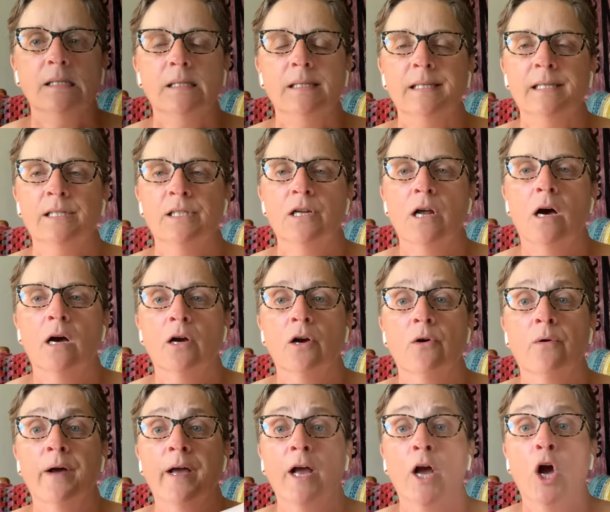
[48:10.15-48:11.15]
is not
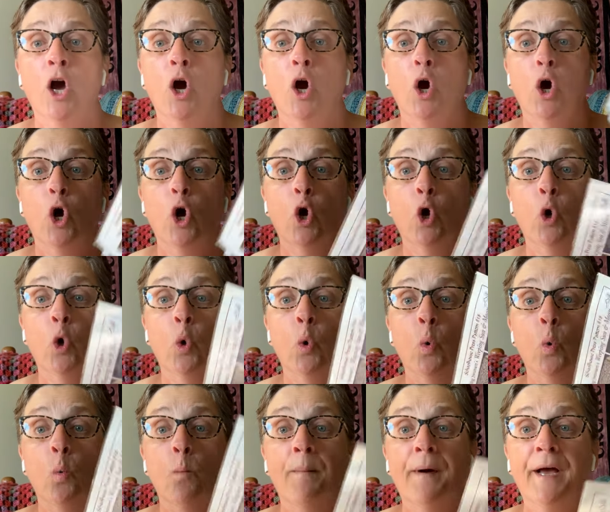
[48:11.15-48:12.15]
going, oh
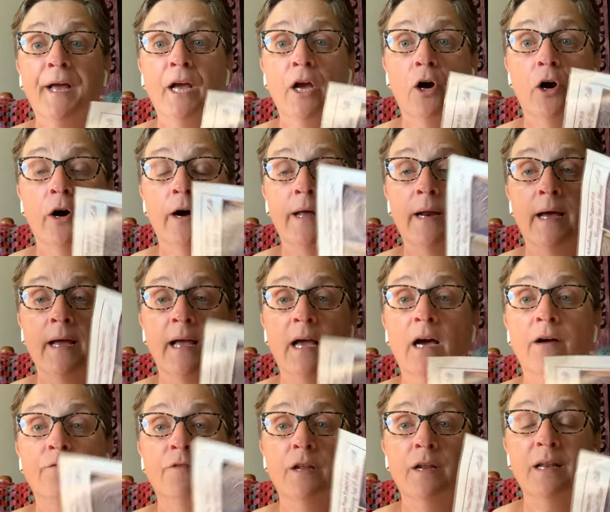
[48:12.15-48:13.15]
my God, I
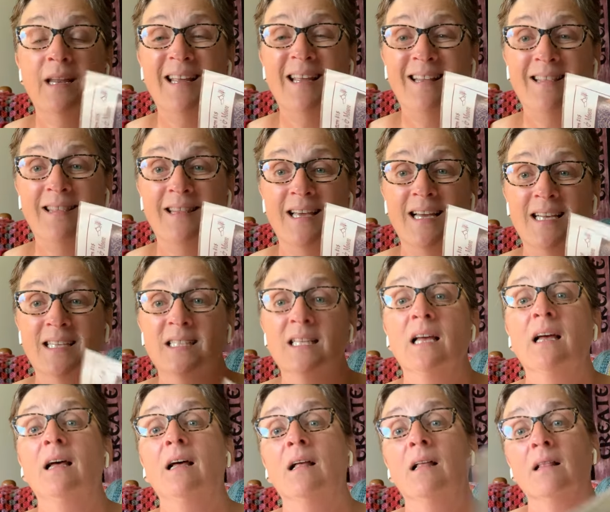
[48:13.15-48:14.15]
have to knit this
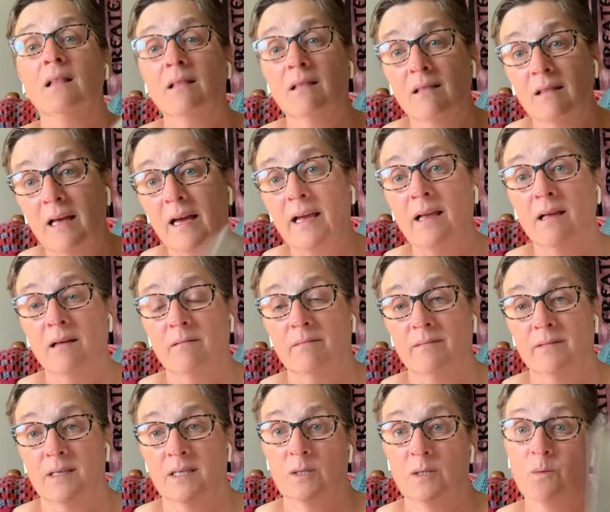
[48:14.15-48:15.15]
like
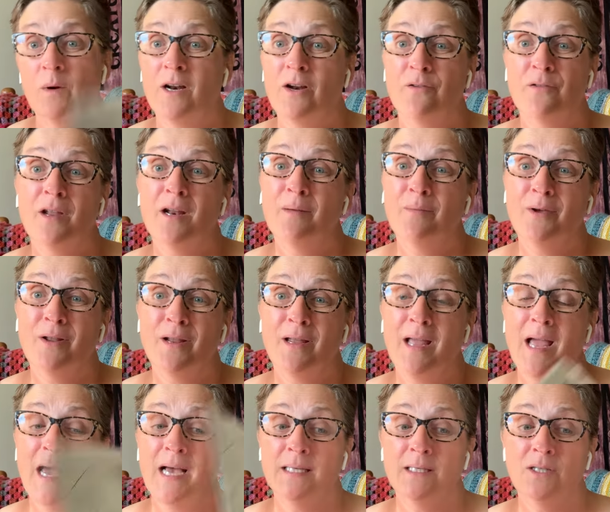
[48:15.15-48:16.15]
the sweater that I'm gonna
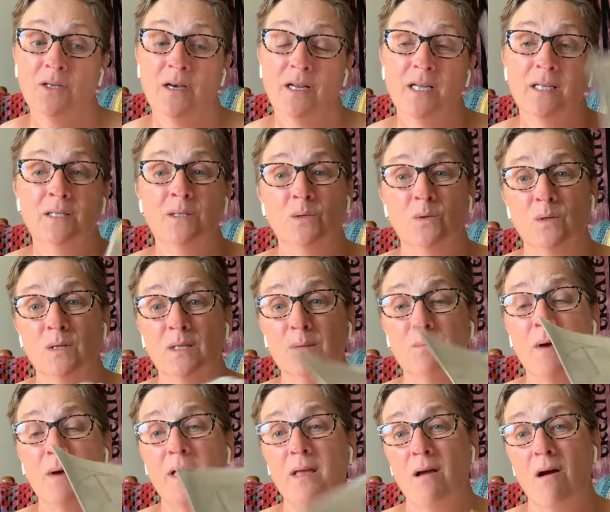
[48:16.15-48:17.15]
cast on as soon as
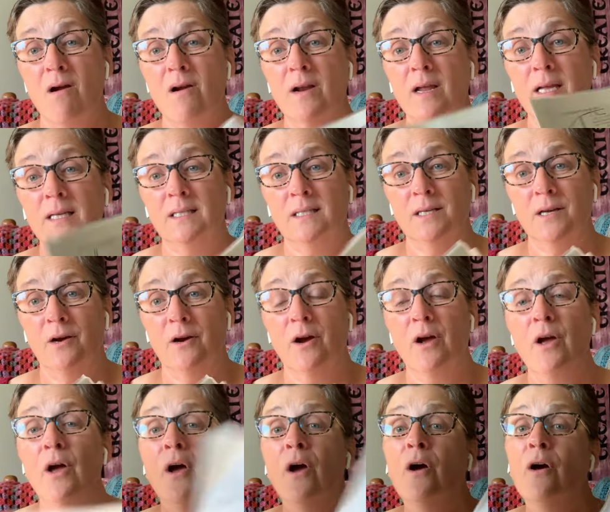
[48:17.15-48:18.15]
my yarn gets here
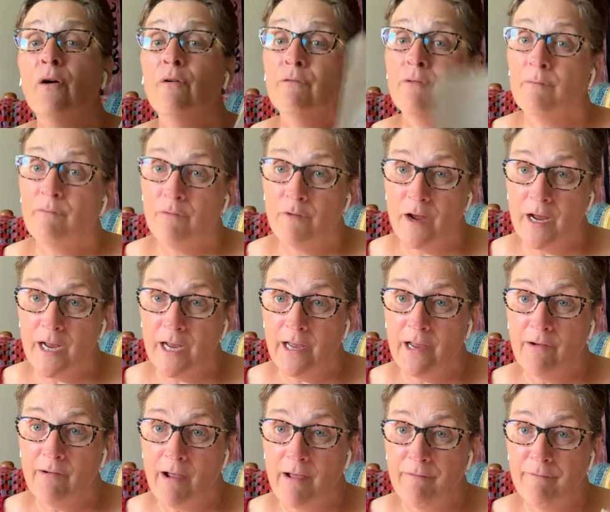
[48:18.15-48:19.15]
from Frankie
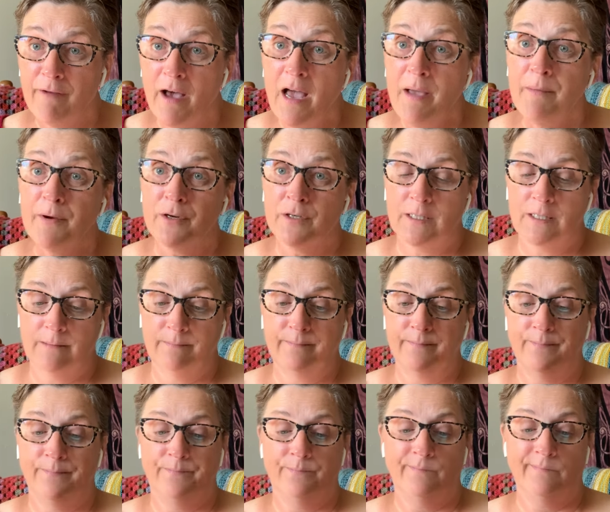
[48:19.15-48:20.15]
Grey Fibres.
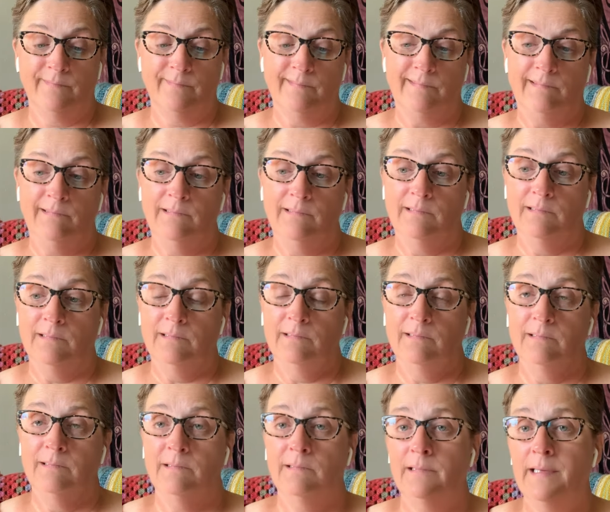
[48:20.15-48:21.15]

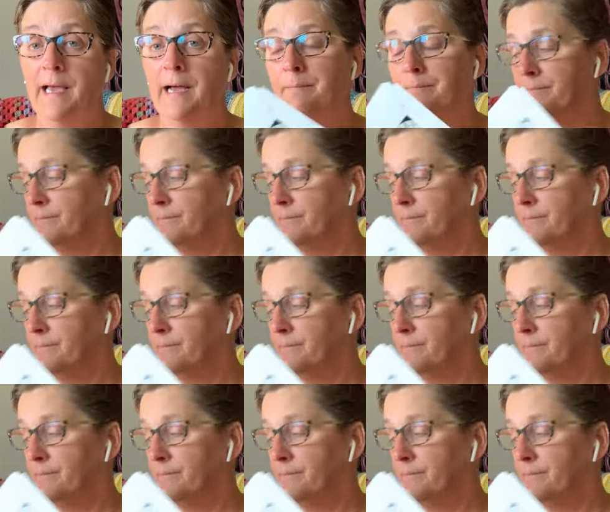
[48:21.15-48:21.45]
Yeah.